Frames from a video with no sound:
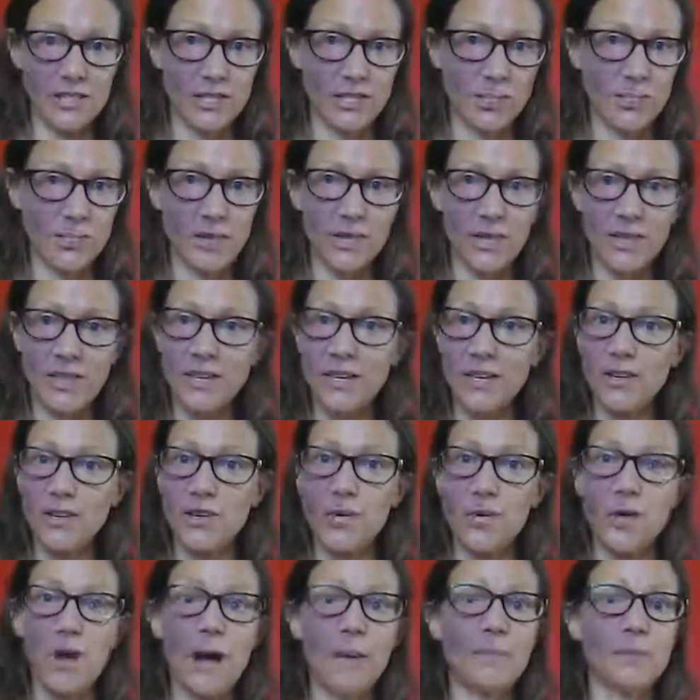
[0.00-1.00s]
As you breathe
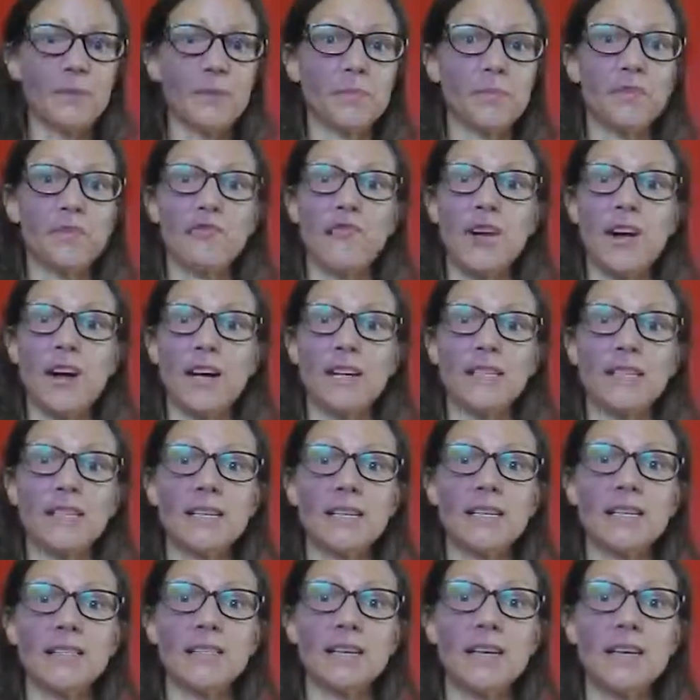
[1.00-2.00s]
in, your abdomen
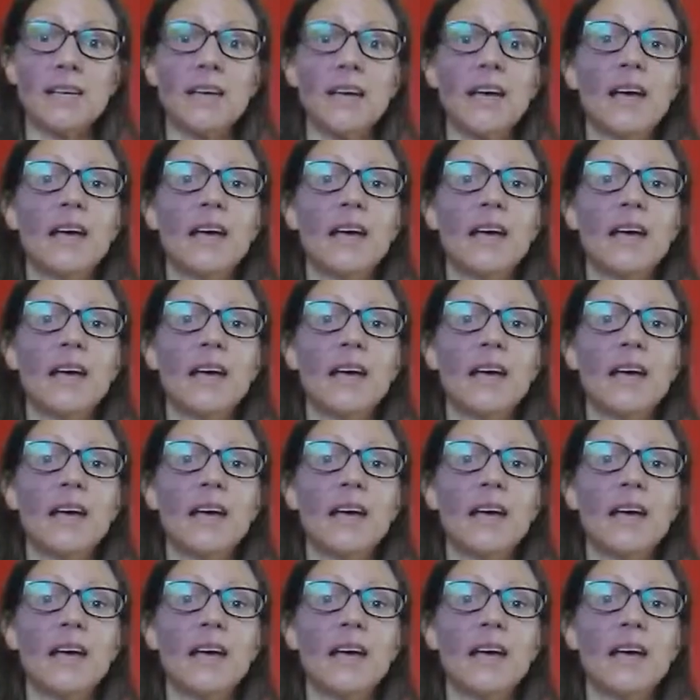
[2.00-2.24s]
rises.